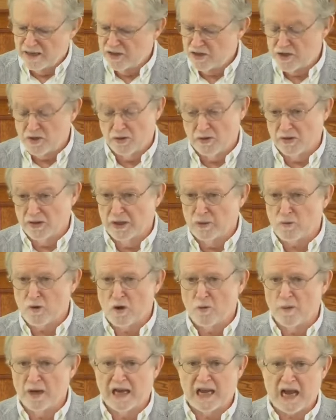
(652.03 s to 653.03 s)
certainly
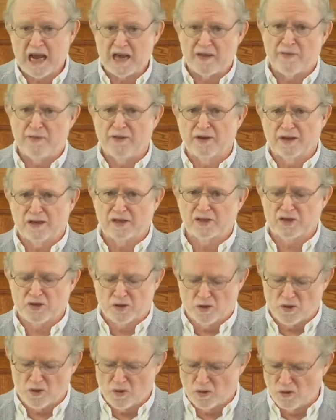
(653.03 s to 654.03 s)
Roman Catholic
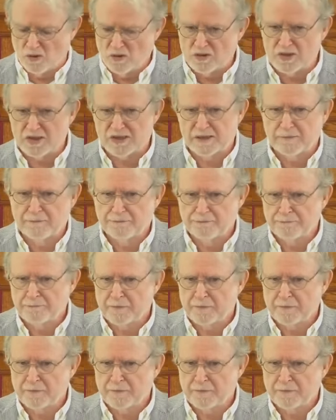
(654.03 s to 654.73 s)
circles.